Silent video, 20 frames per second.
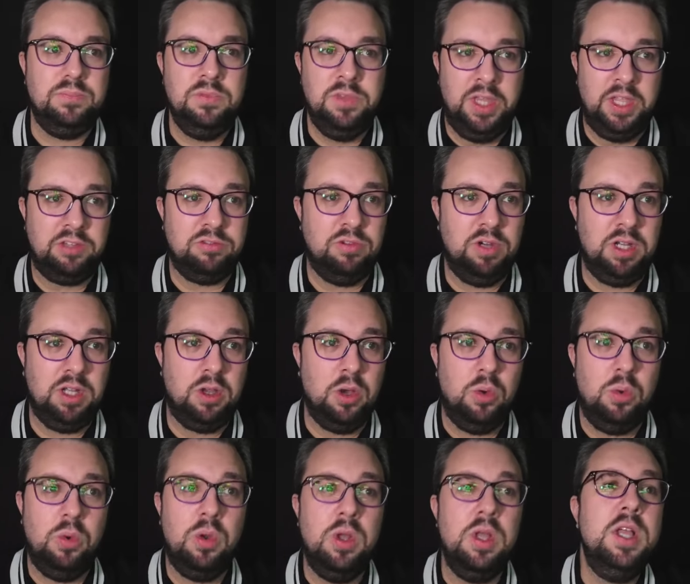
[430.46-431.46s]
That's really
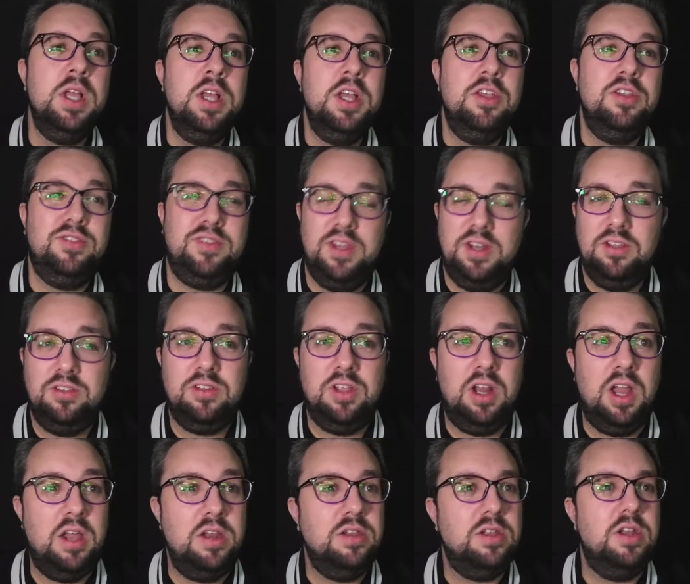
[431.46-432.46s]
cool. Sinister
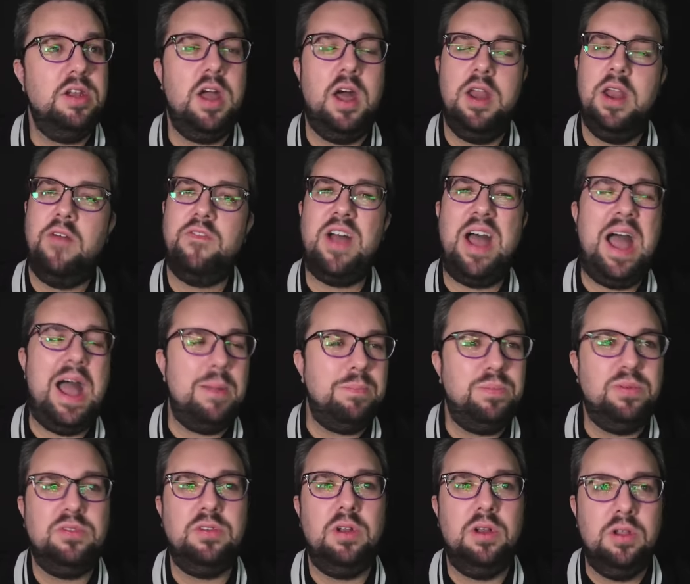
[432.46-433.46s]
London, another
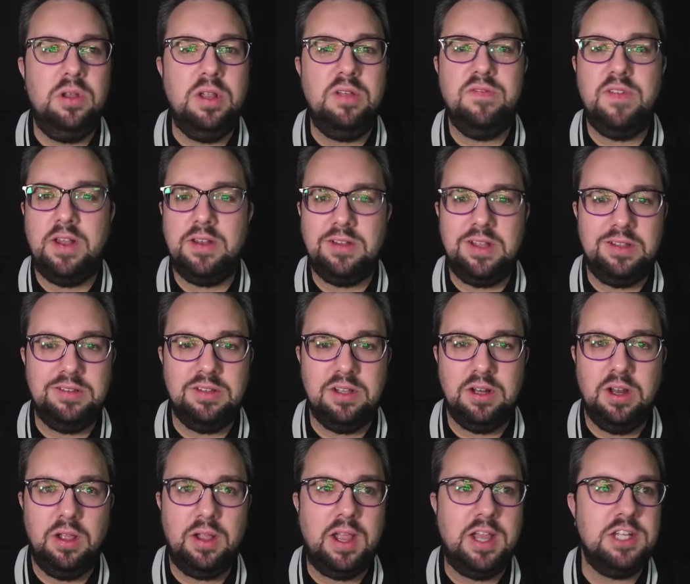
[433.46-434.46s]
absolutely fantastic
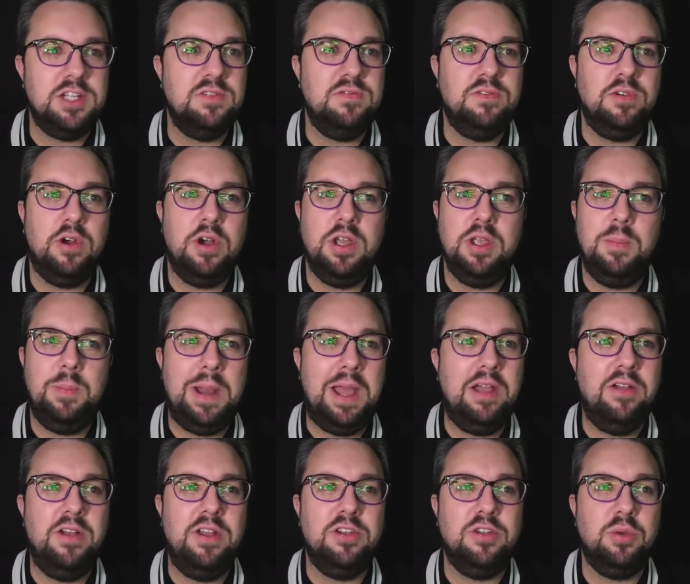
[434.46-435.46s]
location for her. You play
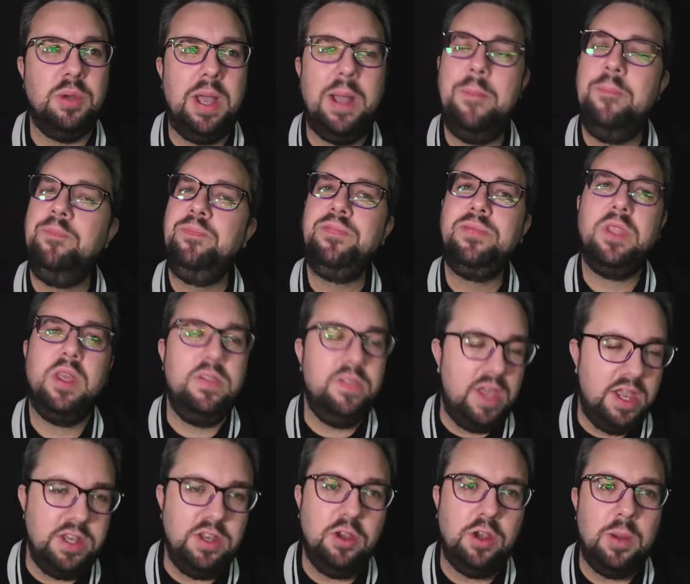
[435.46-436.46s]
her into it,
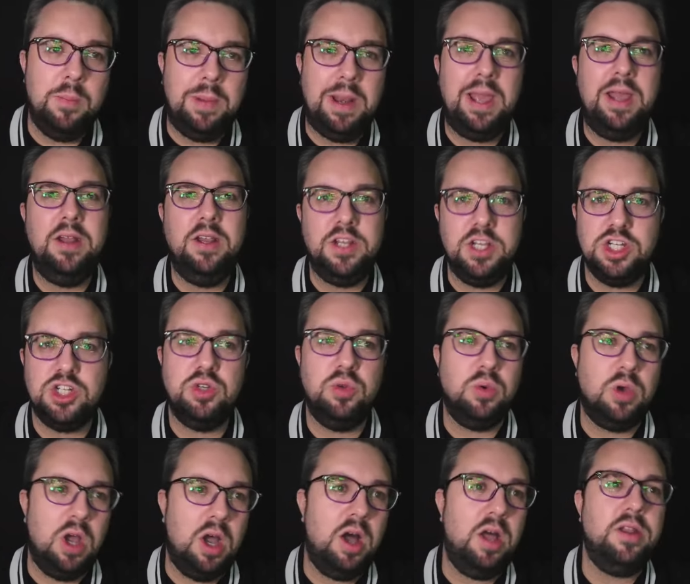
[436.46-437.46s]
then you can play an additional
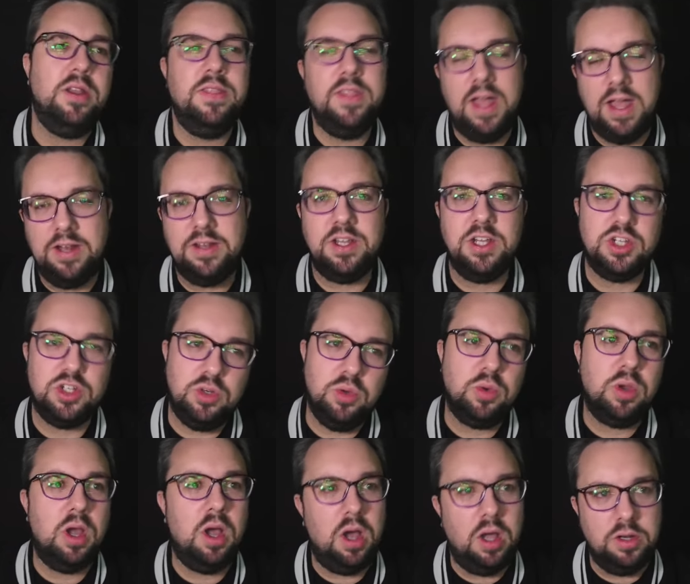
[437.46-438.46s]
card, and that additional
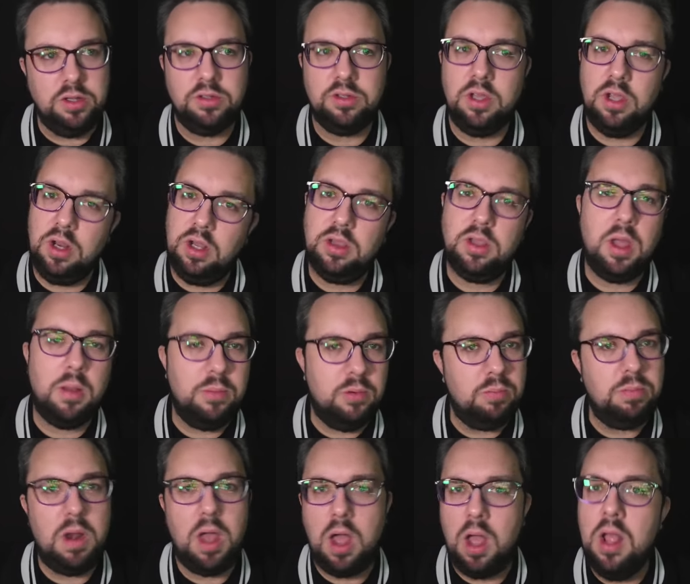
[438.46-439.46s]
card is going to double
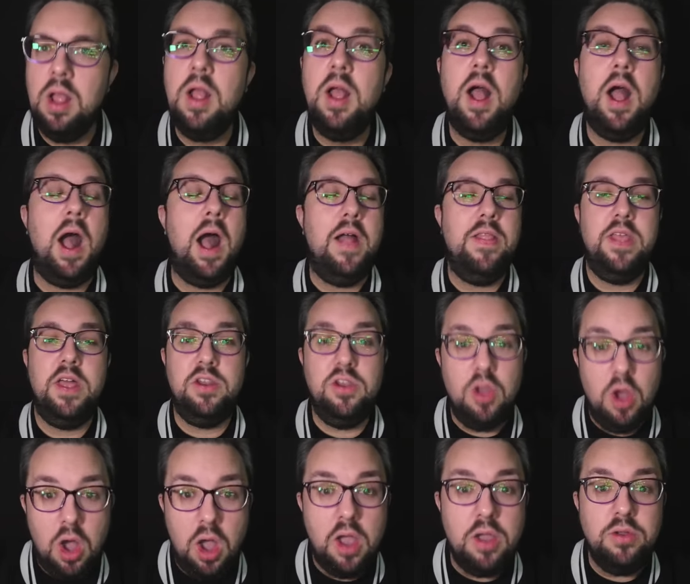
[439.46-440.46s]
blah. And then
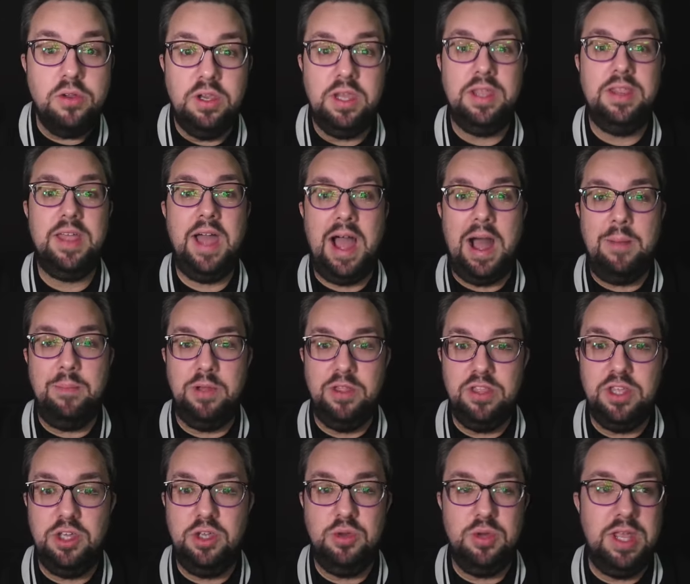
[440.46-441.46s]
not only that, but
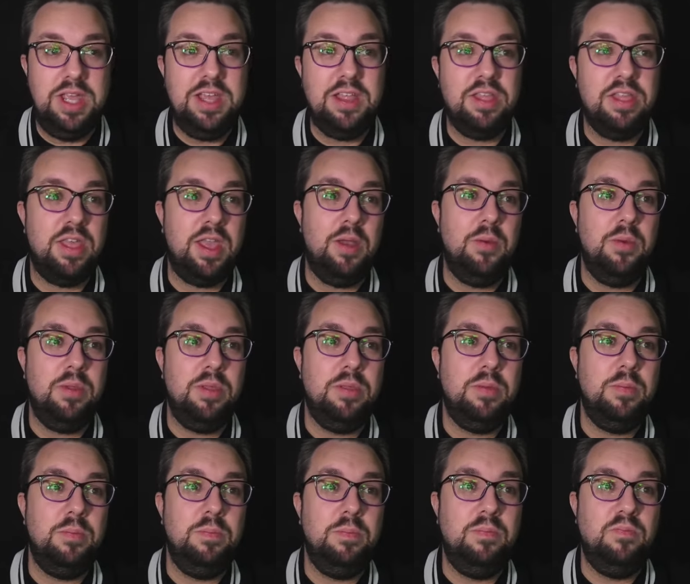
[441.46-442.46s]
the unique thing with
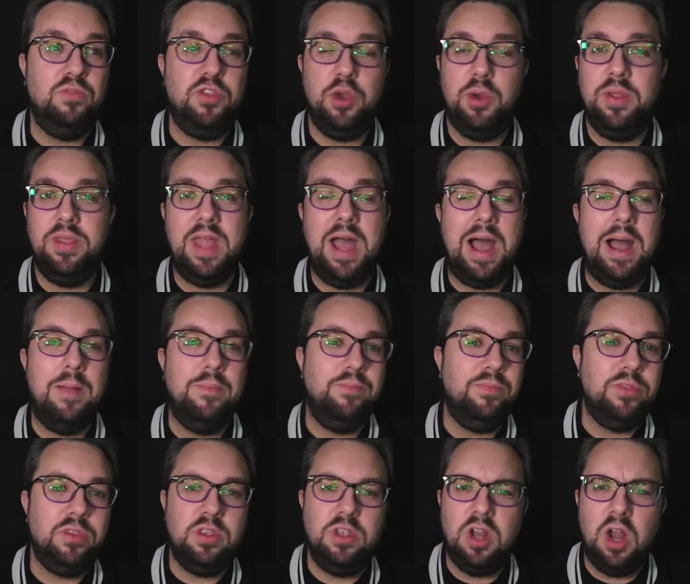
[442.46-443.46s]
doing that,
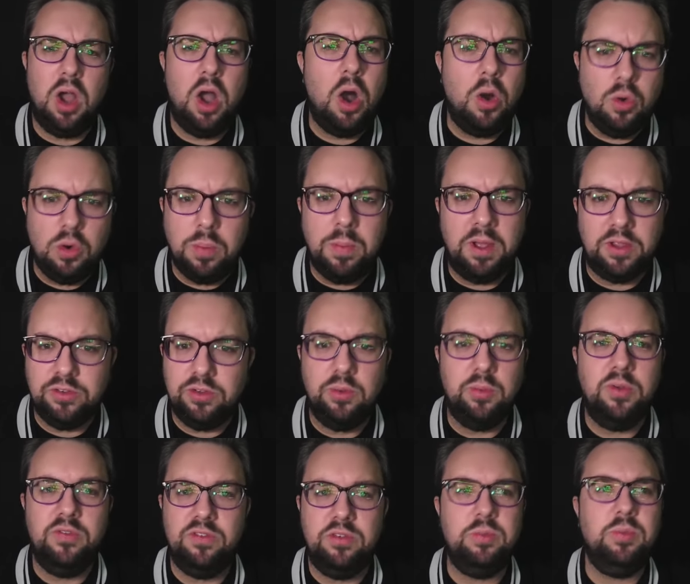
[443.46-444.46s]
and Hulkbuster,
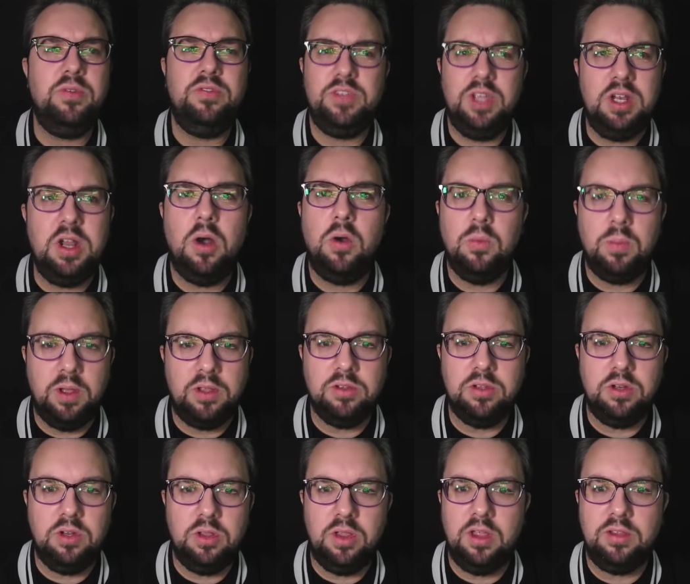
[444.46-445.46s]
we've seen
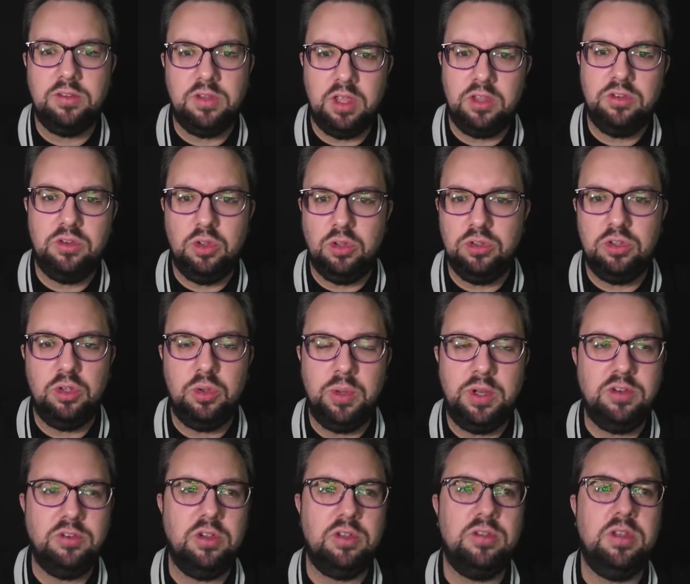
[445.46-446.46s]
Hulkbuster do that, so that's not too
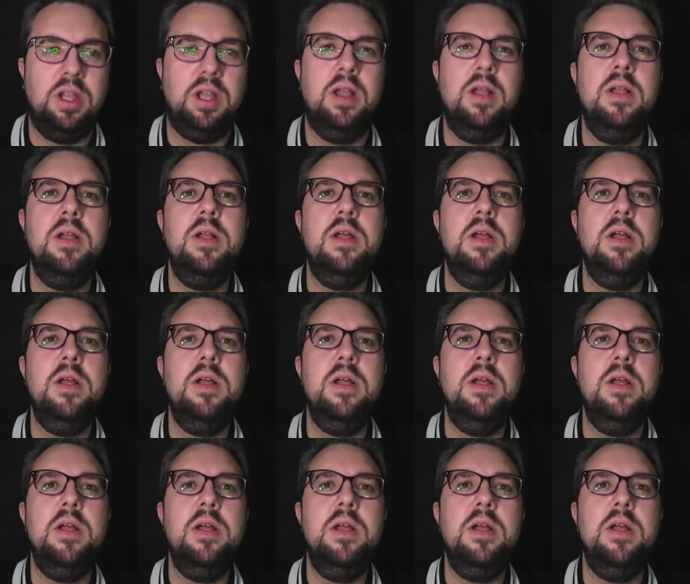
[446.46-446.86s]
interesting.